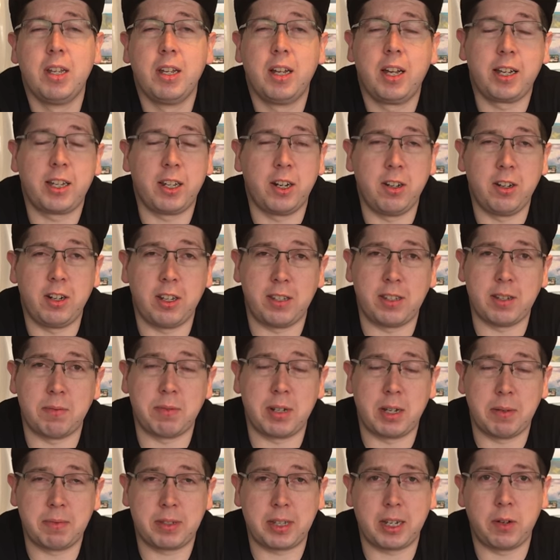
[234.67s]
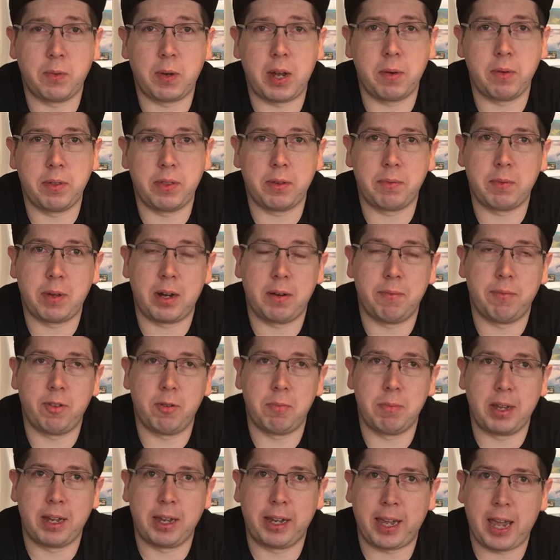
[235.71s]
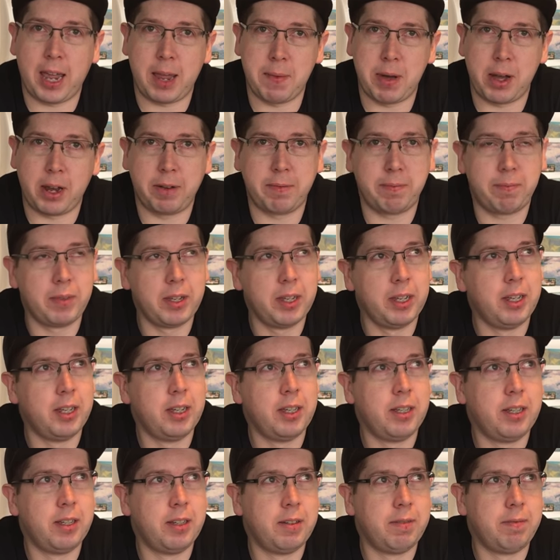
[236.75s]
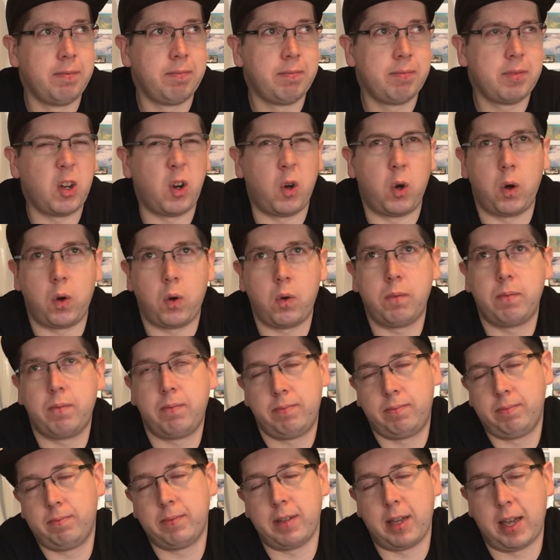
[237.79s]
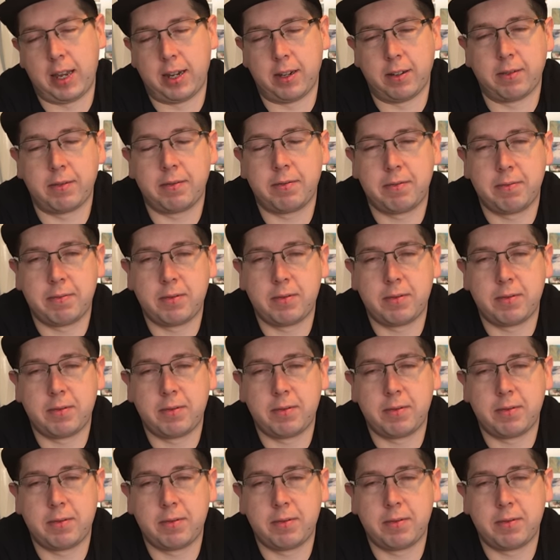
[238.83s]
I can only sometimes get away with it when I'm filming in Kmart. Oh, and